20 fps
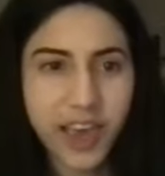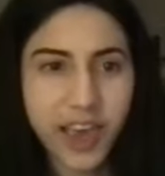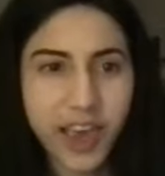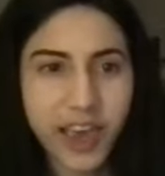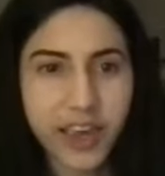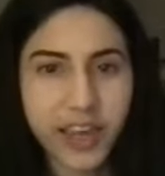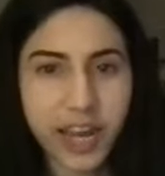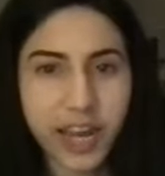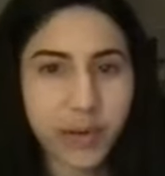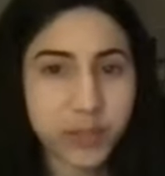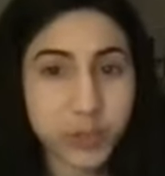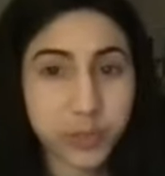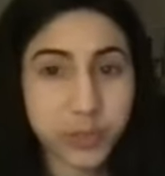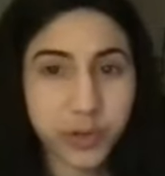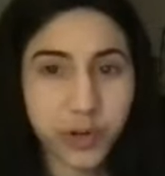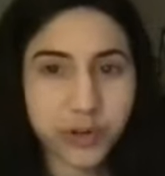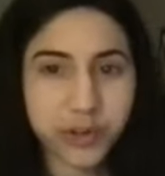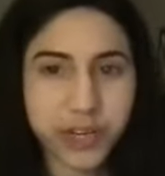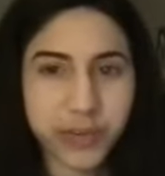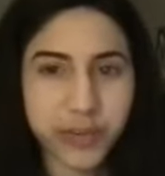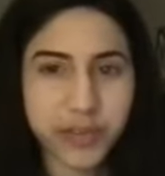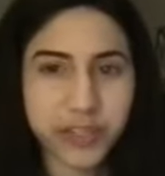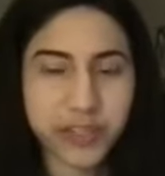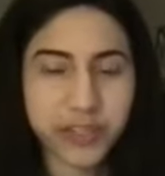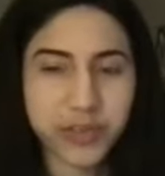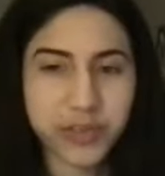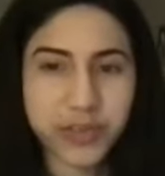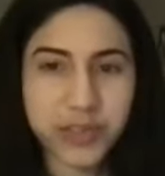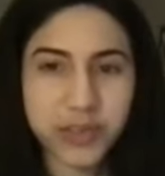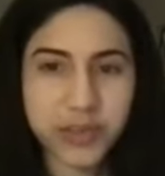And how much programming
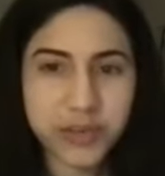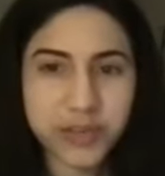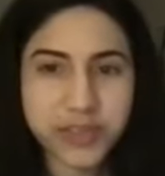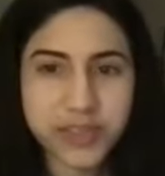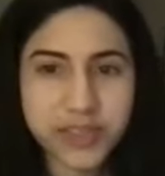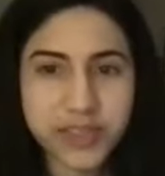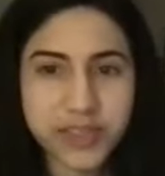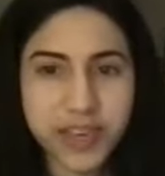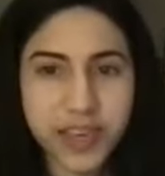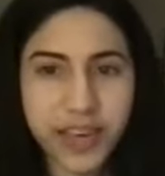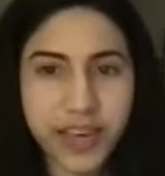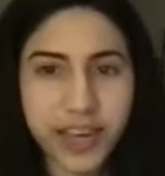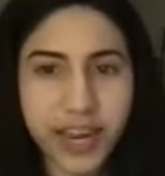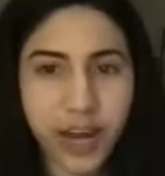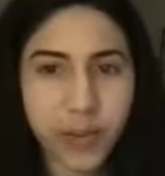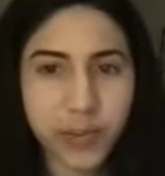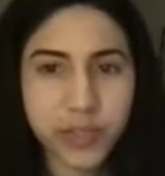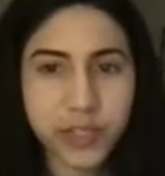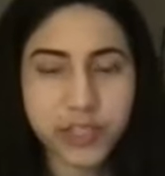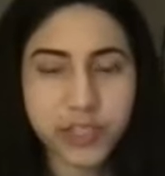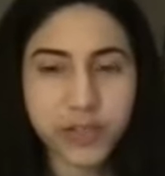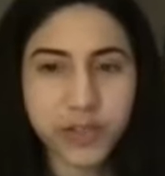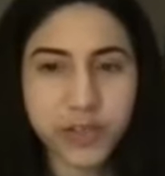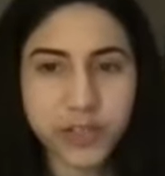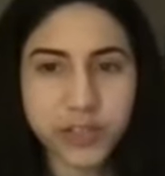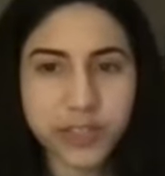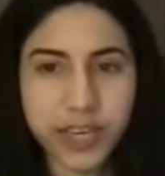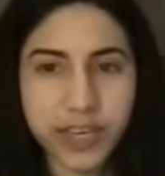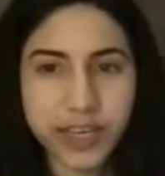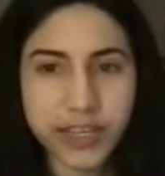do you use? And how much of
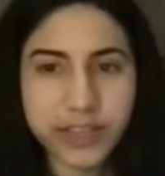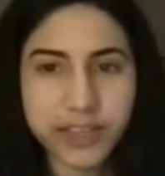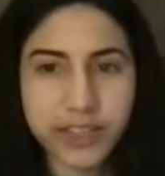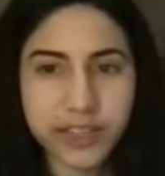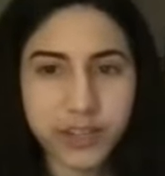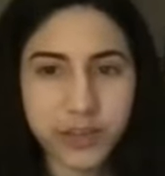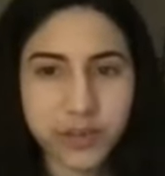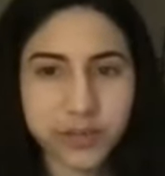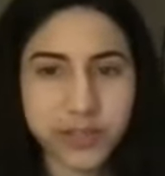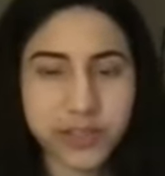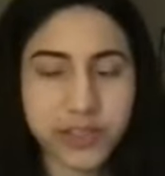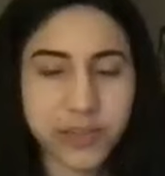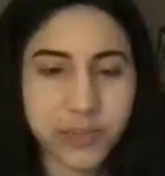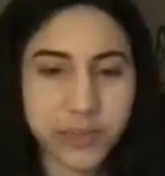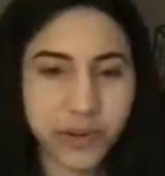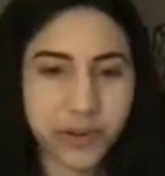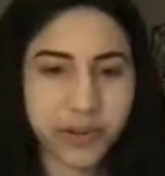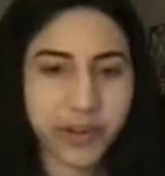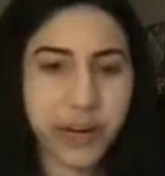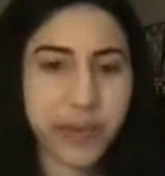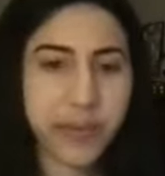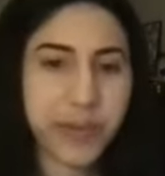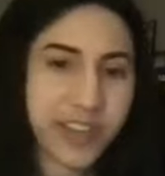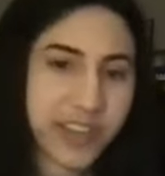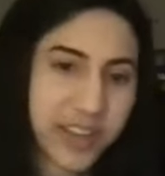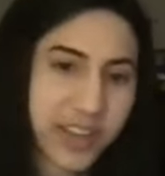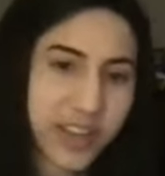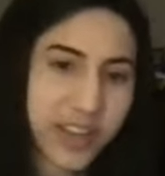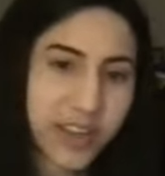your day like goes to programming?